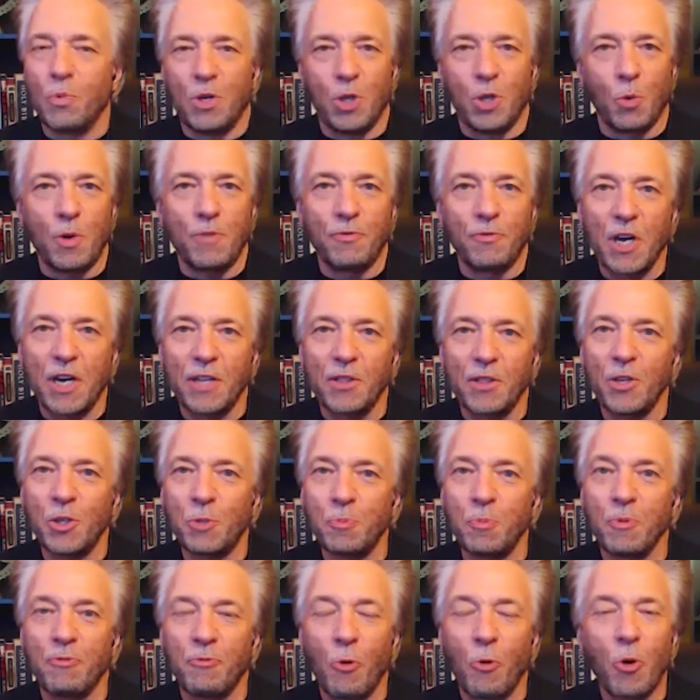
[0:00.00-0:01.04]
we've done this
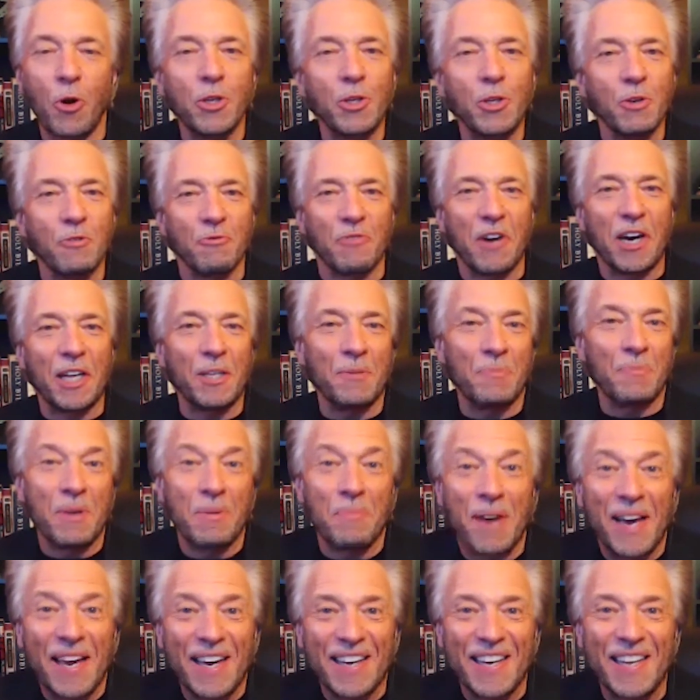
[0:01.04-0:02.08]
before, and you invited me
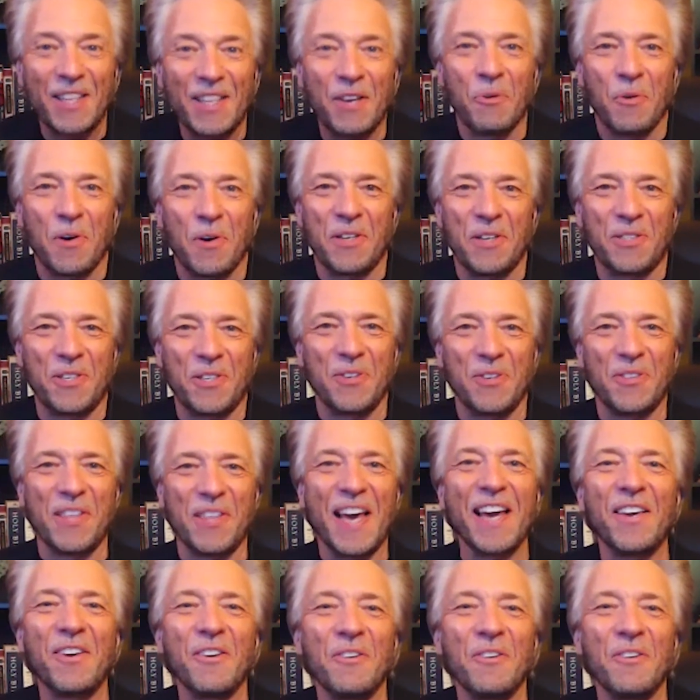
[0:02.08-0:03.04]
back anyway. So thank you